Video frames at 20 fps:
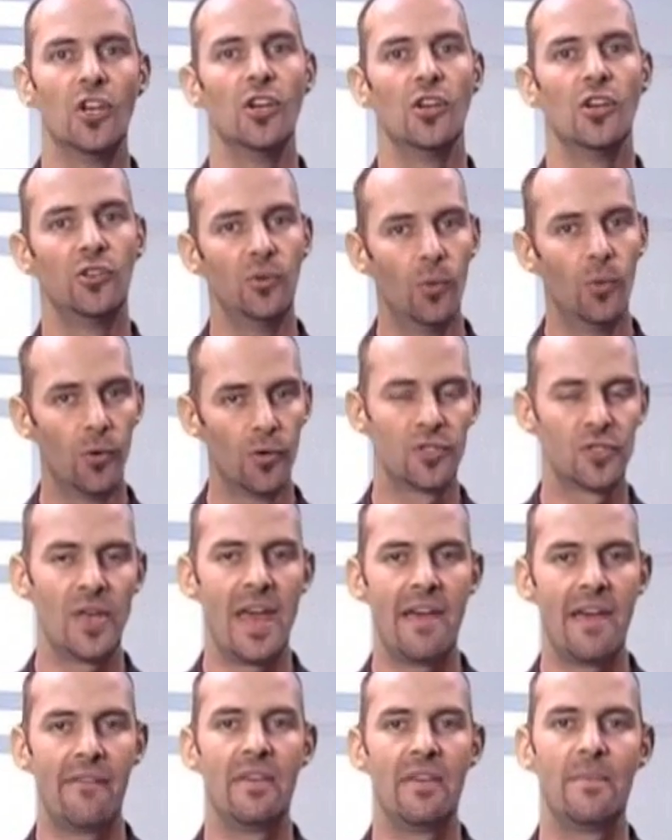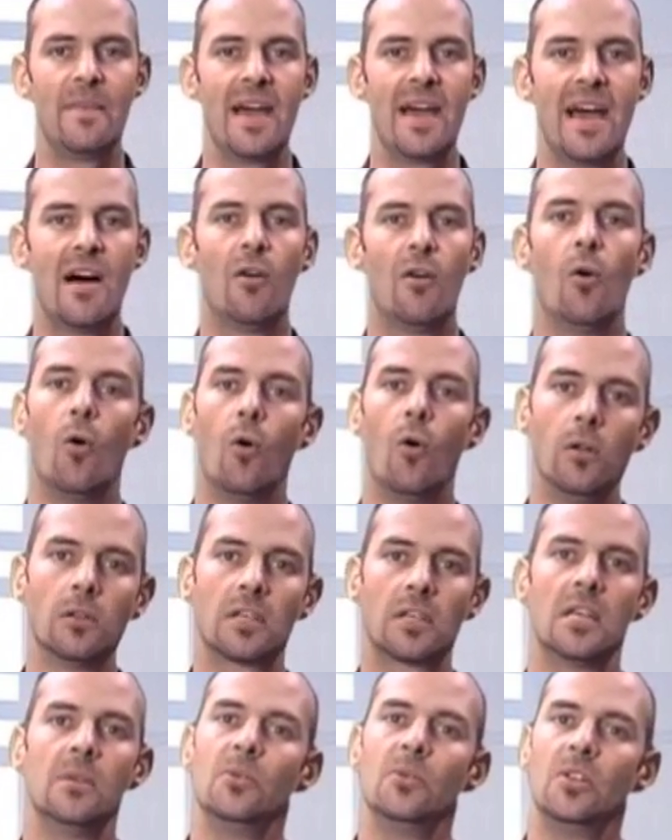you also have them now all
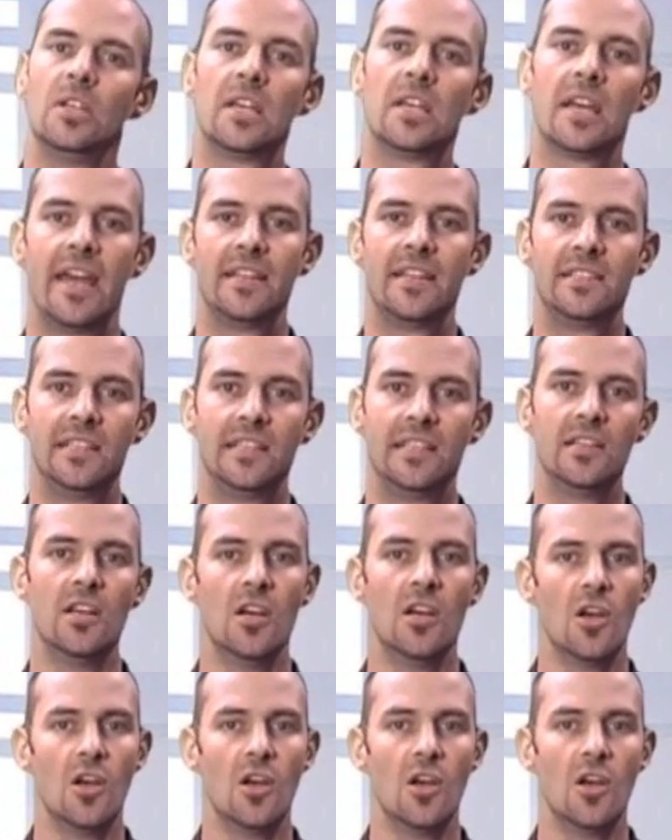communicating